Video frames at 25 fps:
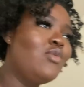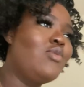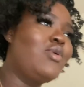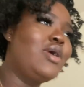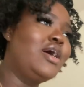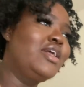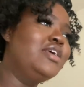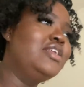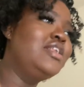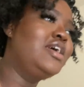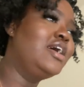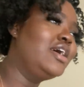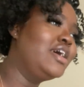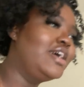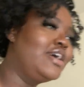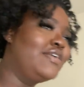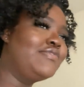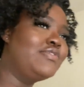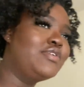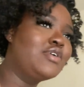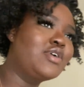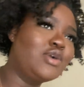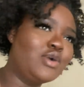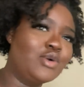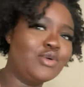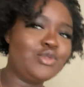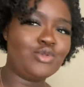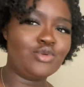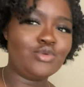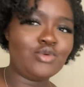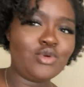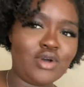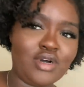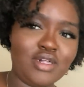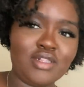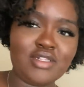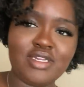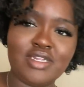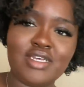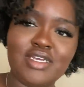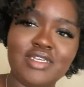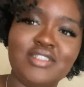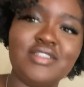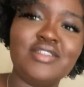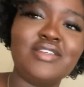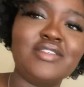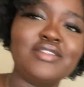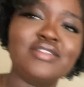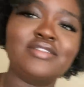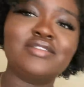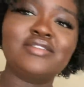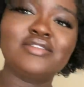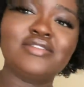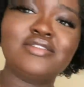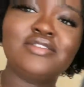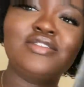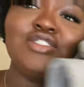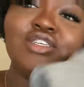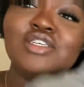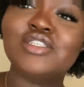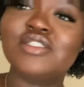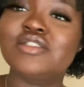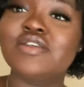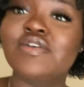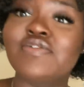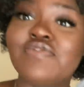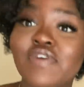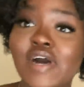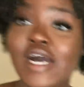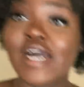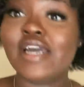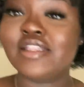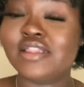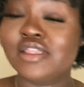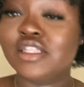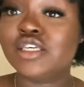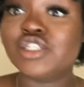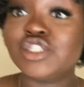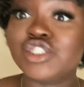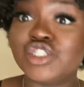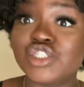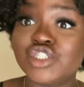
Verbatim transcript: Why did I have to go through all of that just, just to find this